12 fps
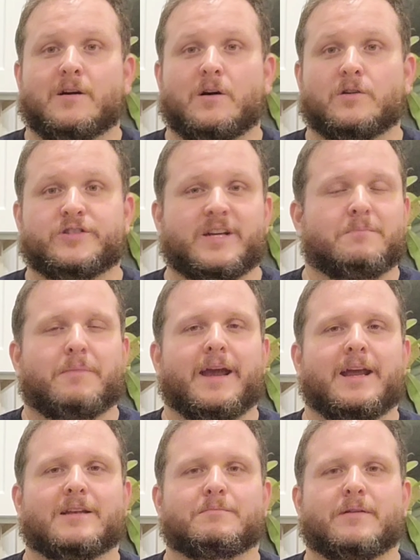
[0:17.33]
all
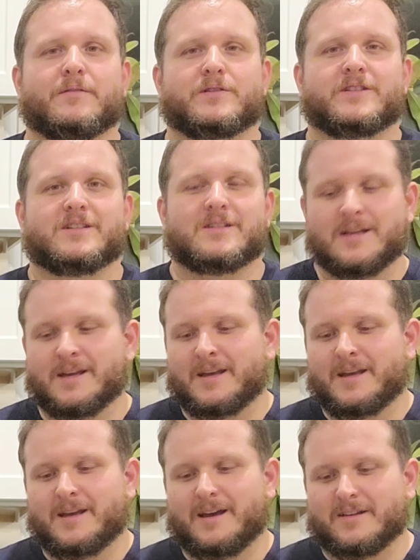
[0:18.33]
champagne beverages.
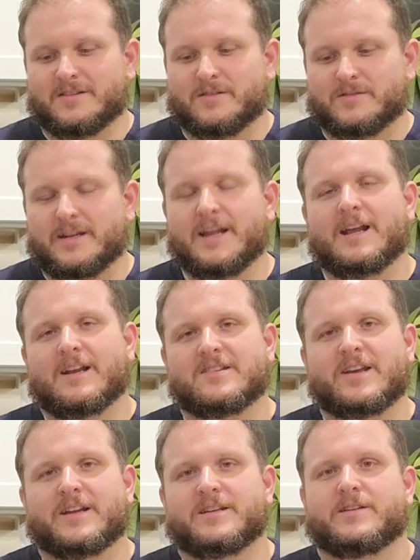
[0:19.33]
So today I
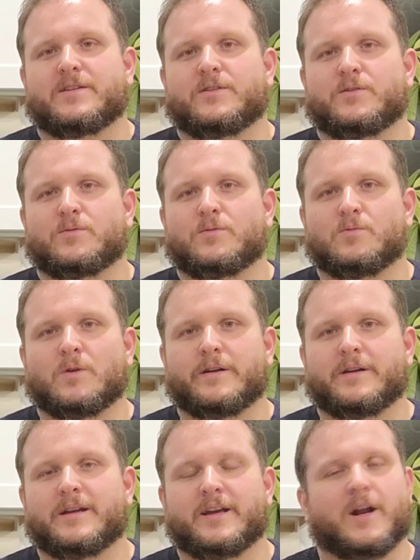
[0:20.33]
decided to do
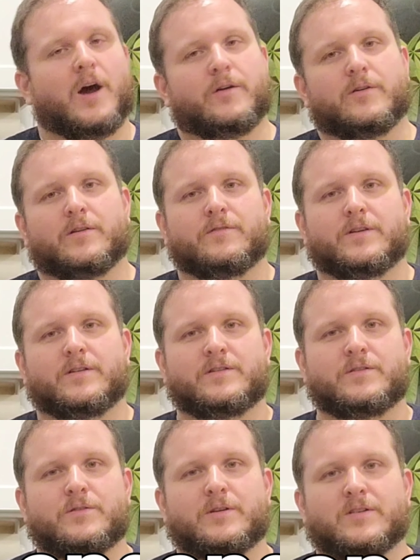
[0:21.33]
one in honor of
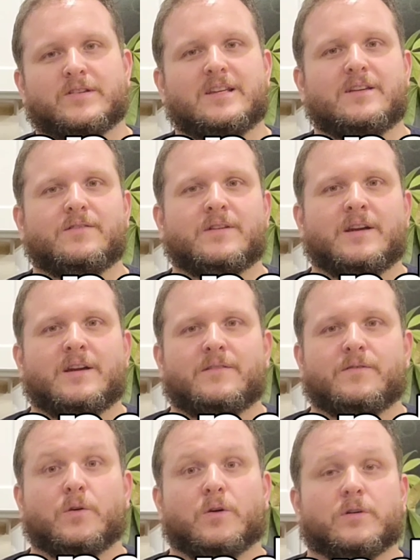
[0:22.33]
New Year's Eve
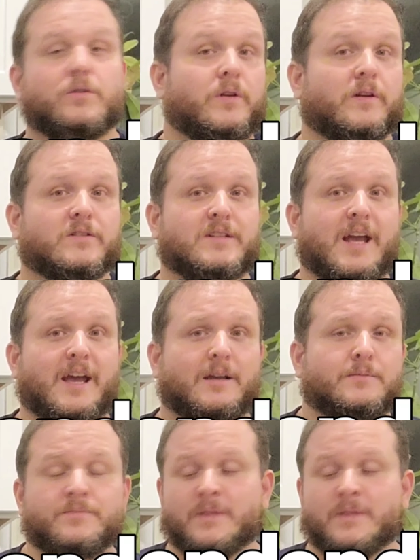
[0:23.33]
for New Year's Day,